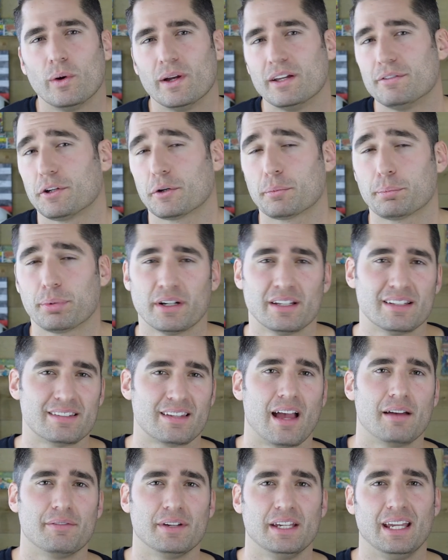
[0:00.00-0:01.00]
if you're pretty
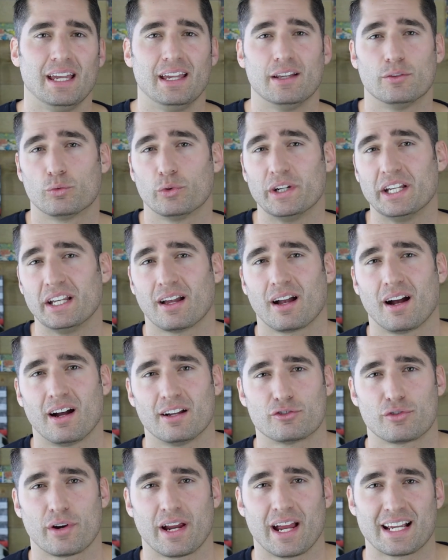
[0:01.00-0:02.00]
savvy in reading
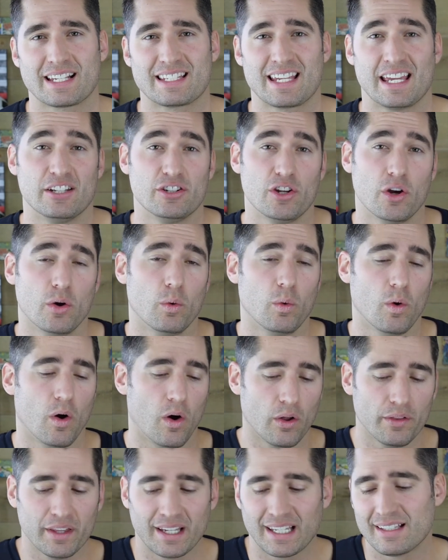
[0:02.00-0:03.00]
contracts and know
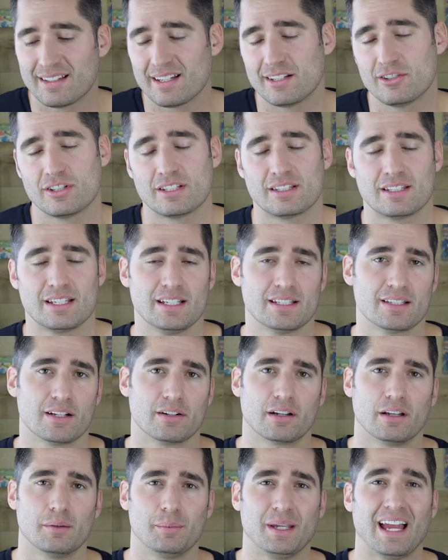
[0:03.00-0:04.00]
all the contingencies that
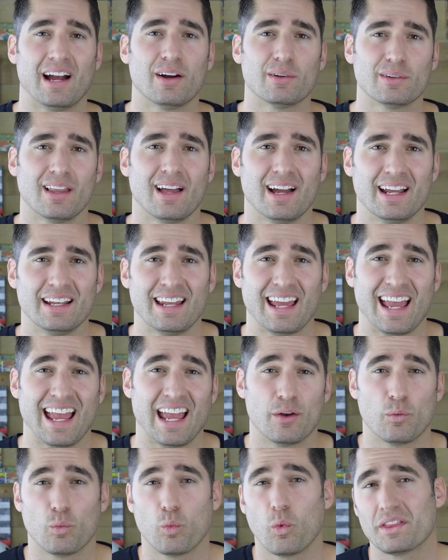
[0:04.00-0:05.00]
are going to be outlined
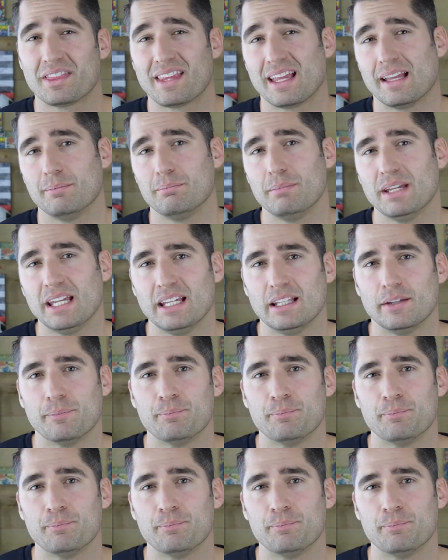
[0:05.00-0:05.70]
and what they mean,